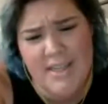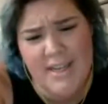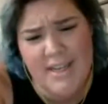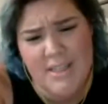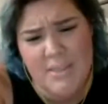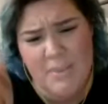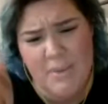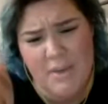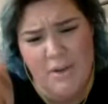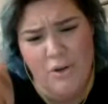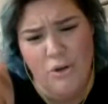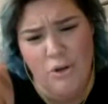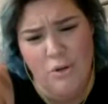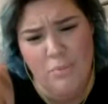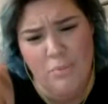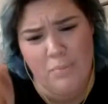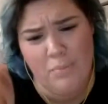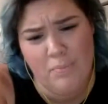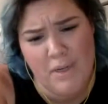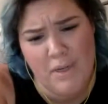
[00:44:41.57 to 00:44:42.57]
has been a whole
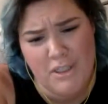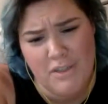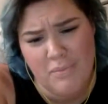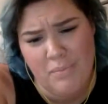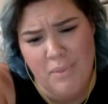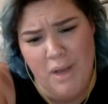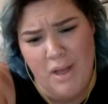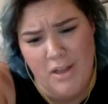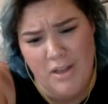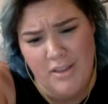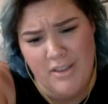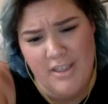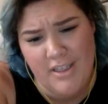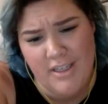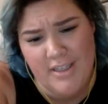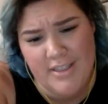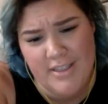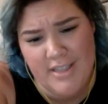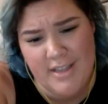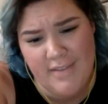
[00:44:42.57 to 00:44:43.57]
bunch of
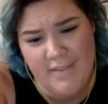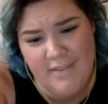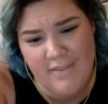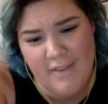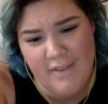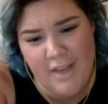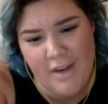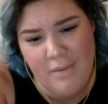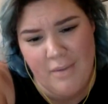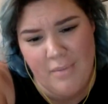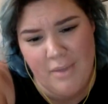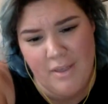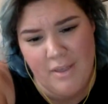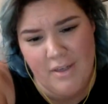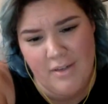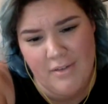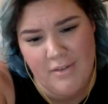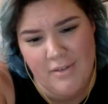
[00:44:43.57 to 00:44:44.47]
politics that have kind of been